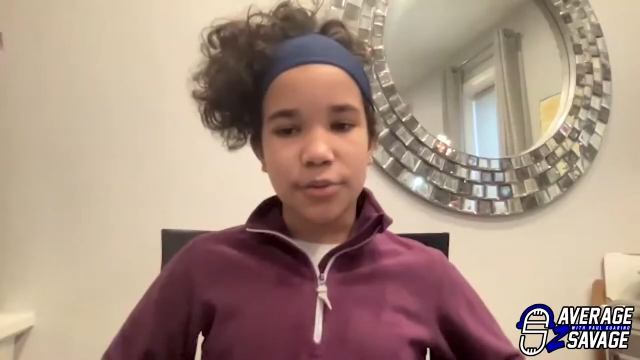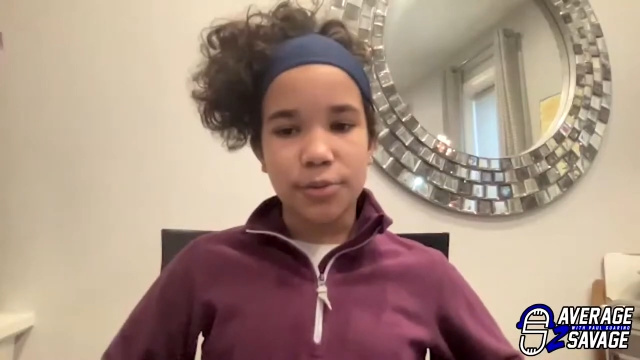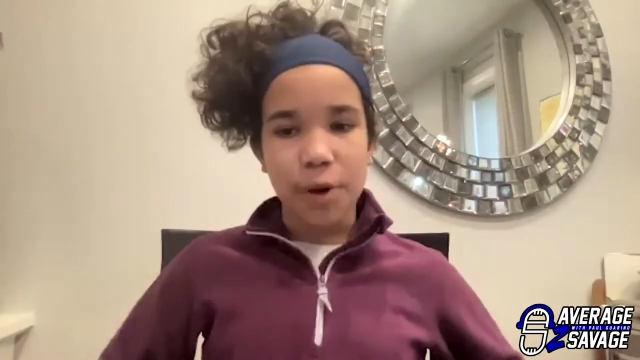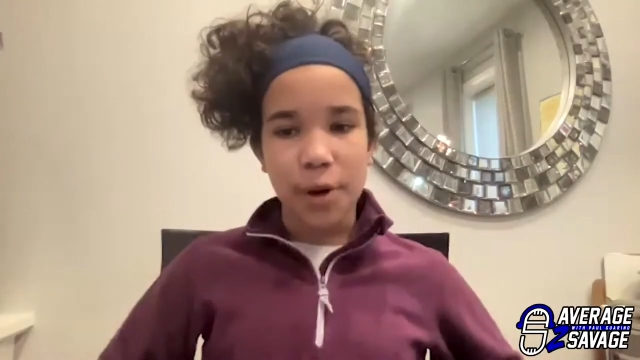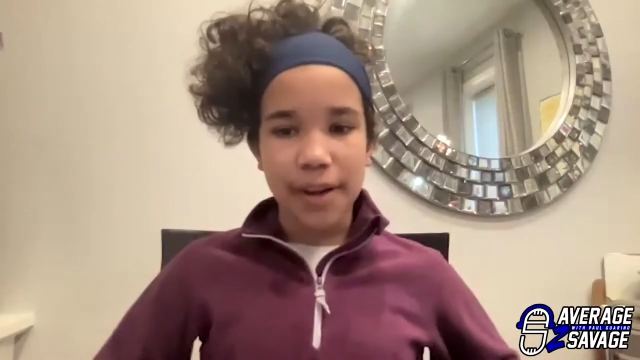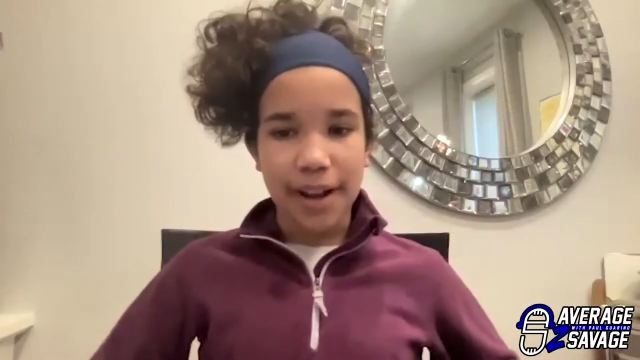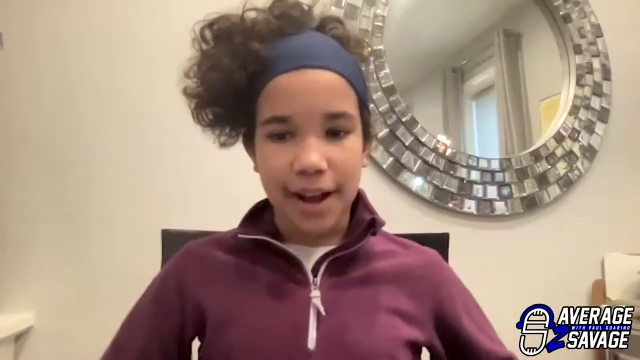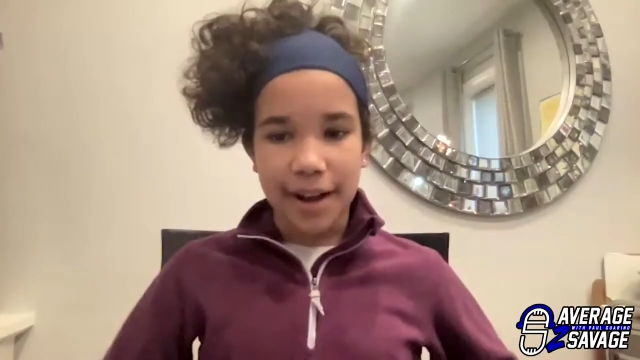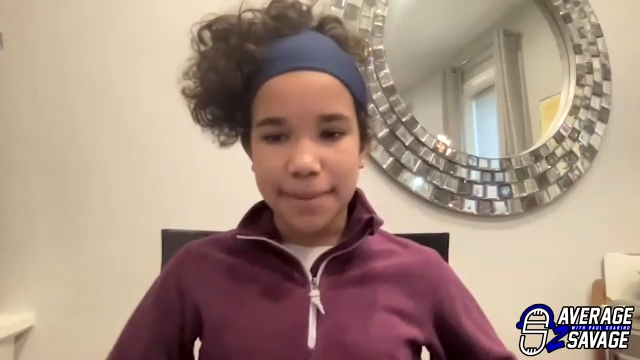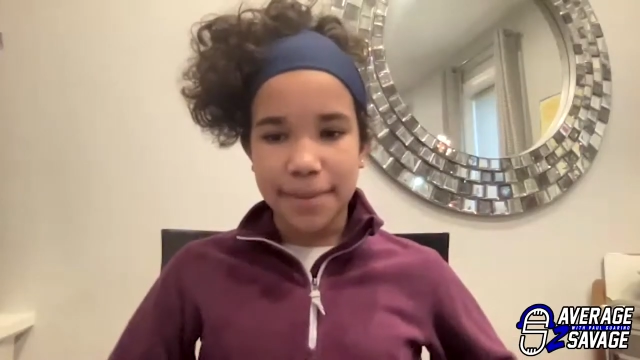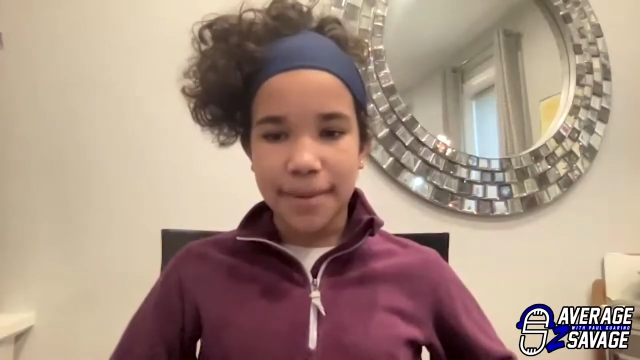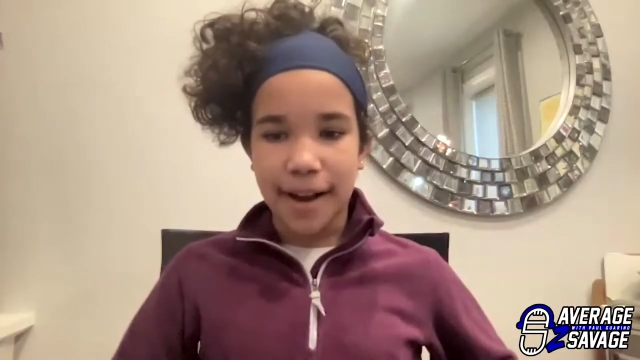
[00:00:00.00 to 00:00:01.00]
growing
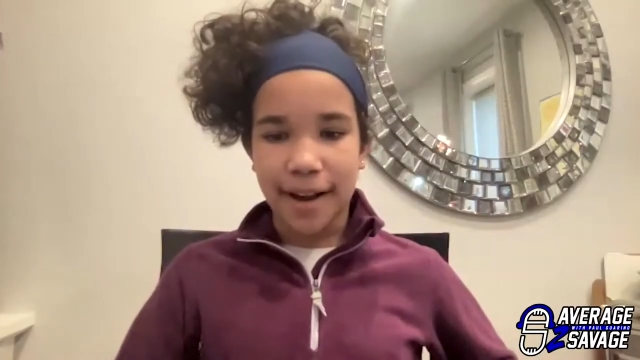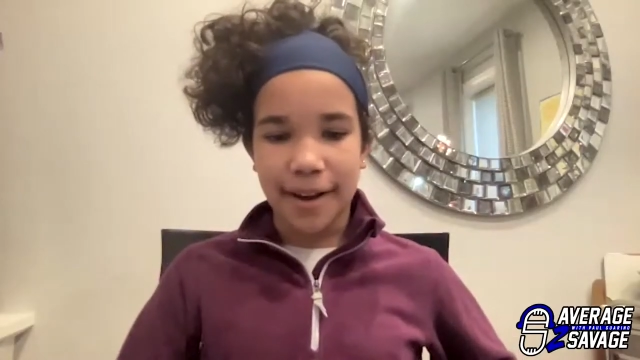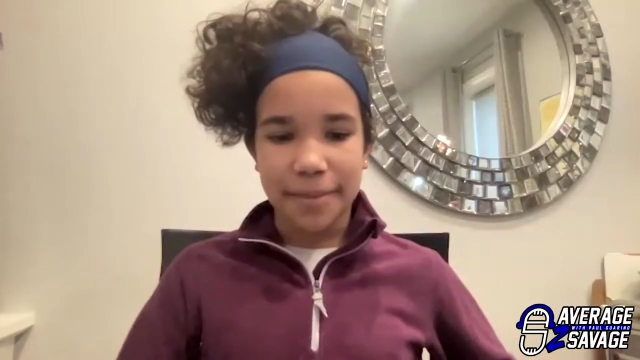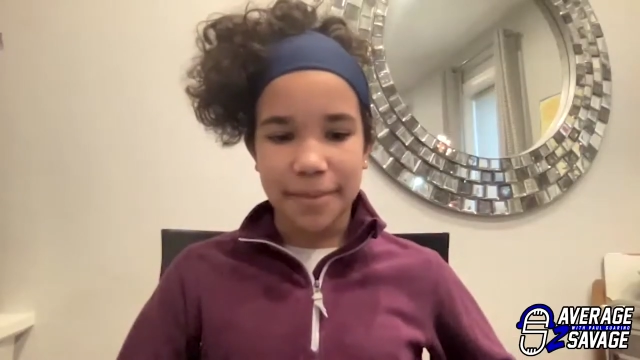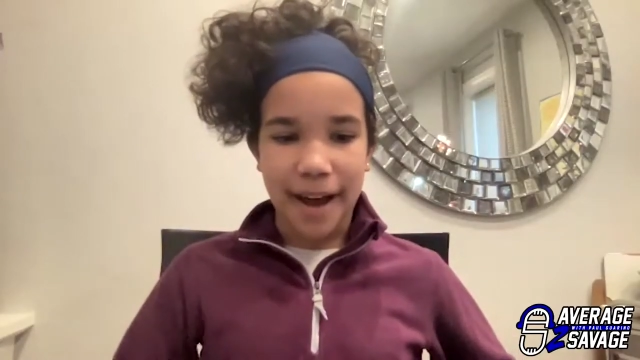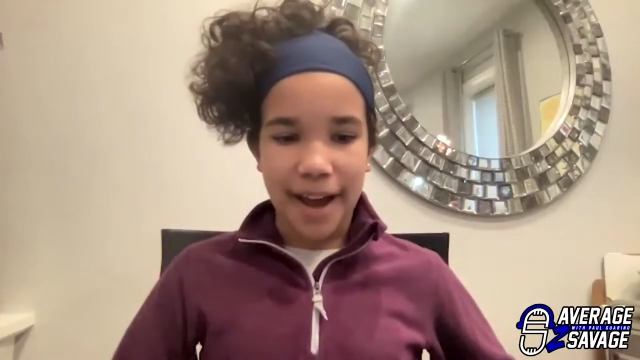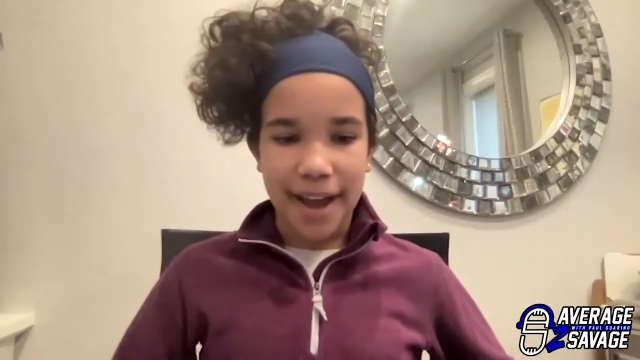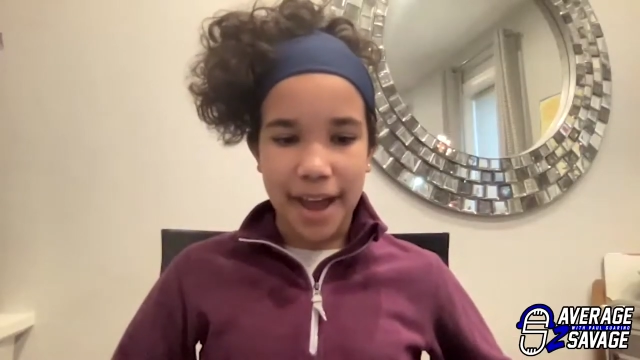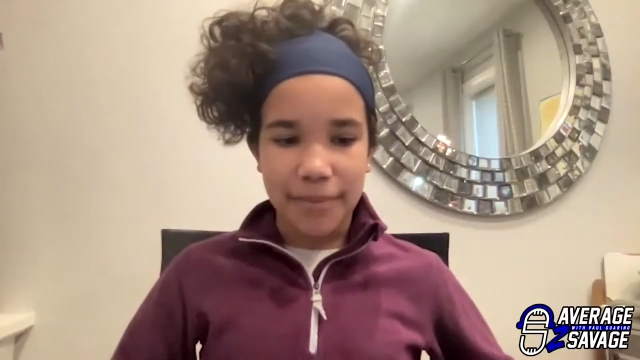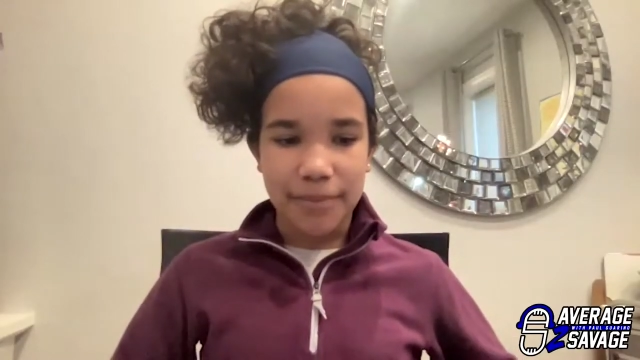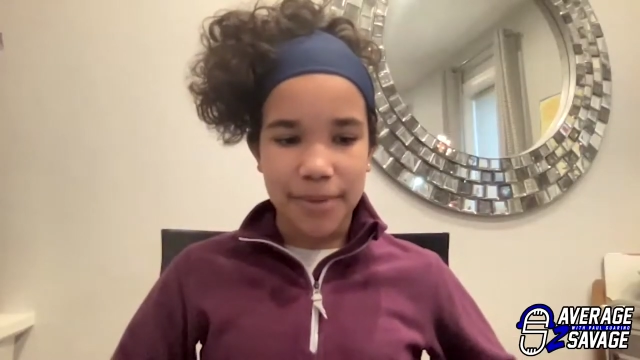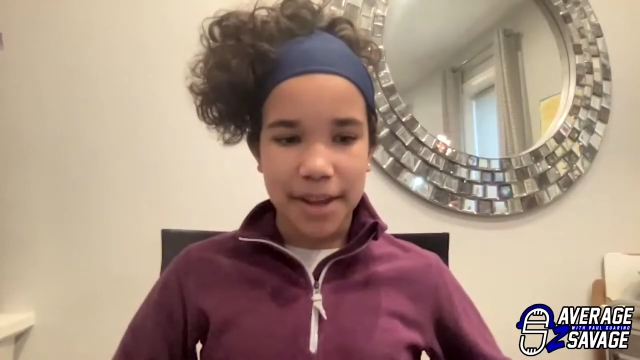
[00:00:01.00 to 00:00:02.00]
up, I
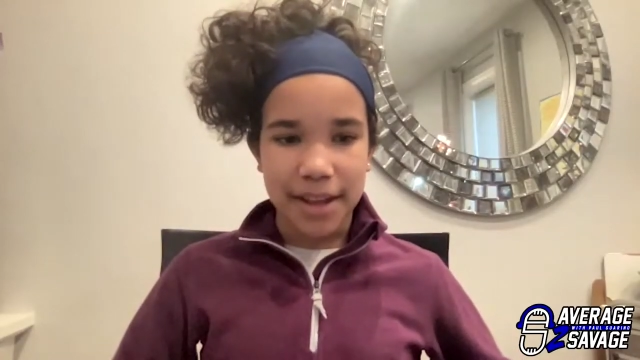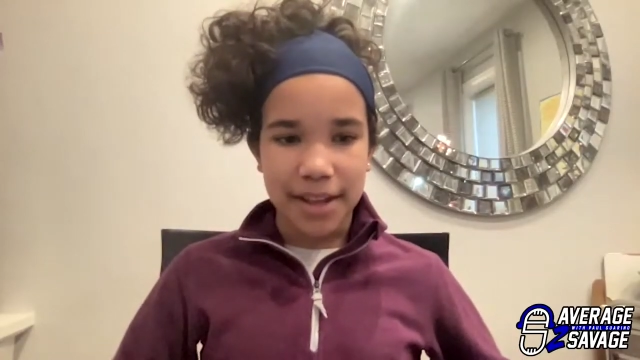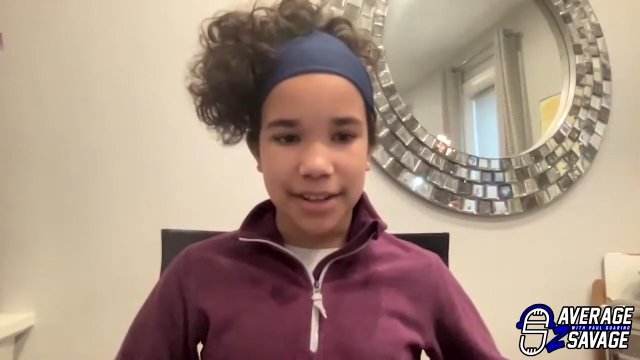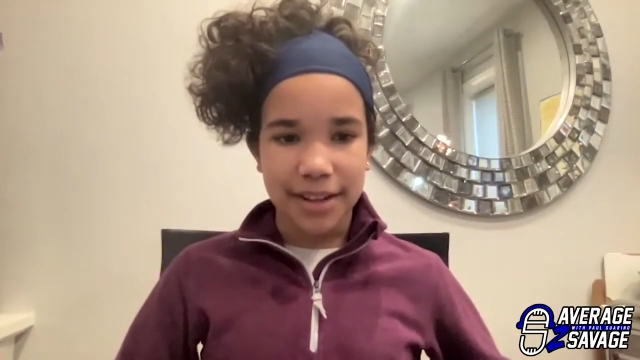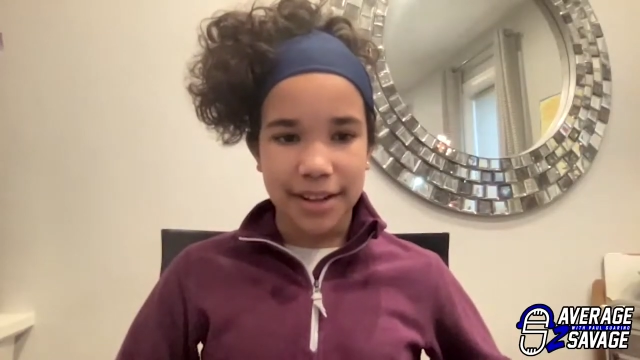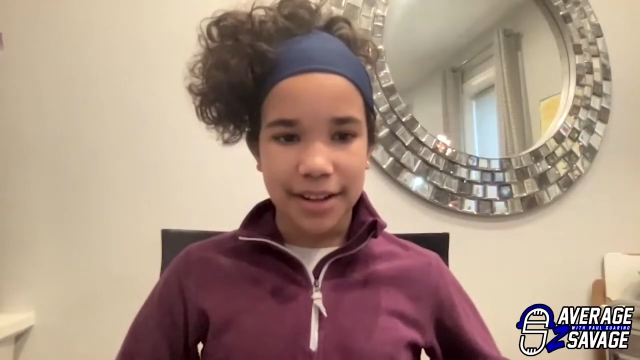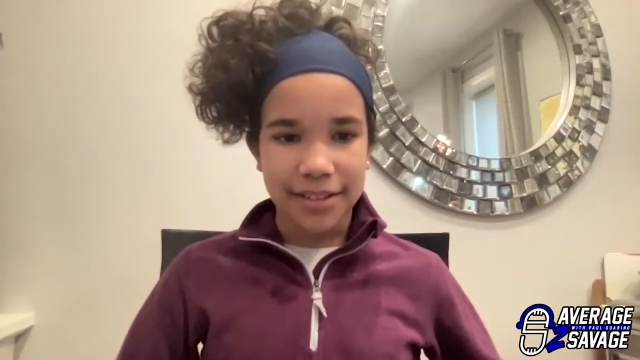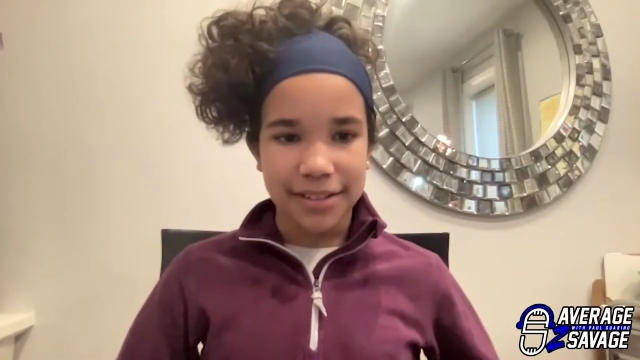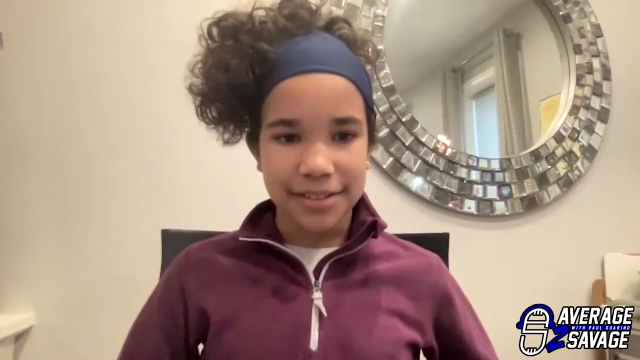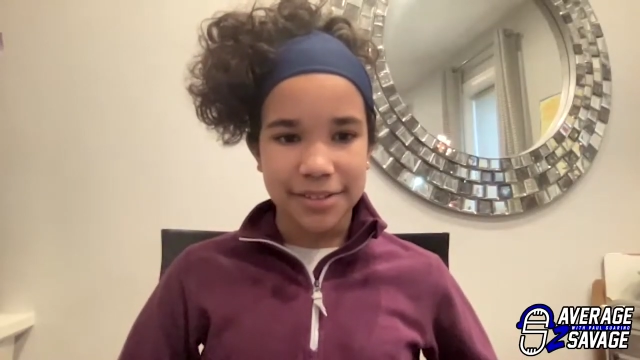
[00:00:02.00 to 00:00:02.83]
had been a